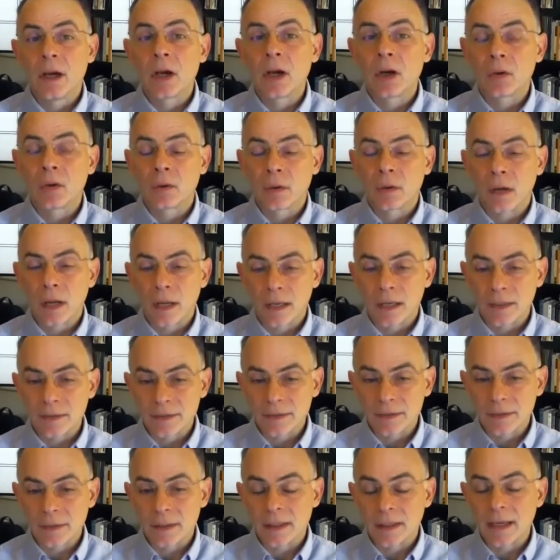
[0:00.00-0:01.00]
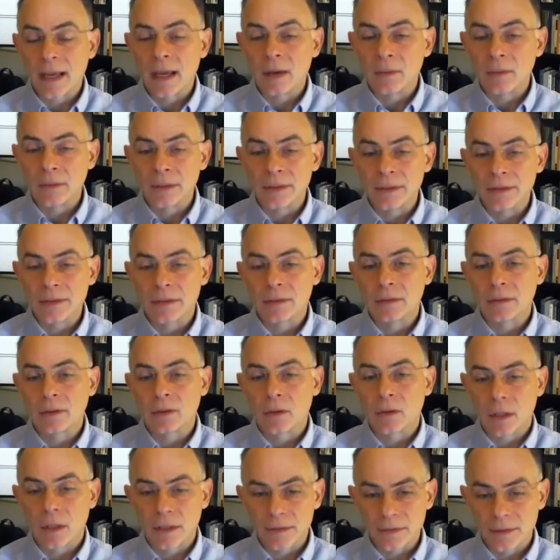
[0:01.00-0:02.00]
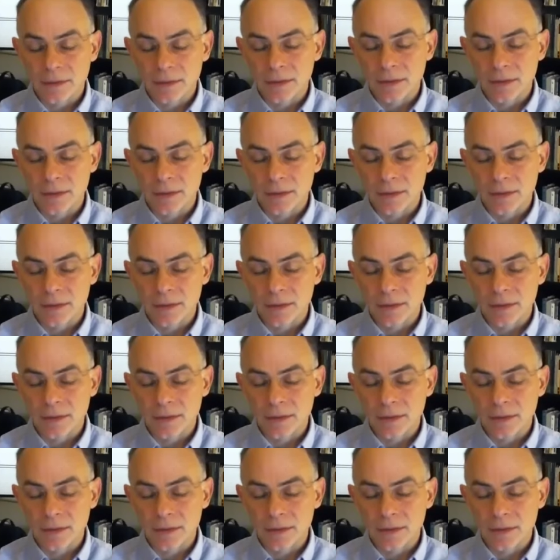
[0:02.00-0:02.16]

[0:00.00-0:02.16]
across the counties and across